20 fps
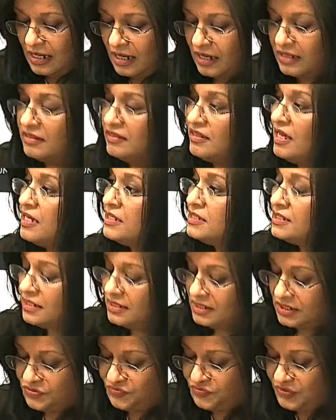and that
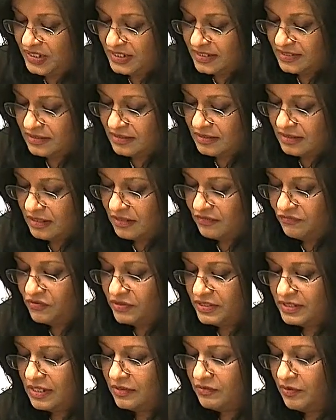is the reason for
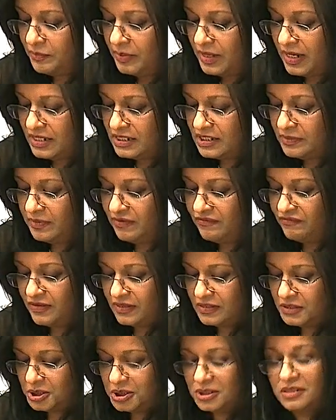its irreplaceable
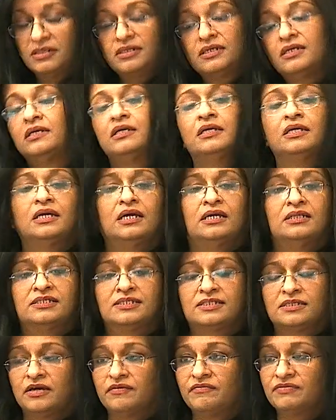function in the
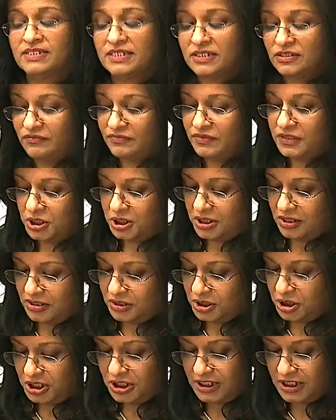services of the Church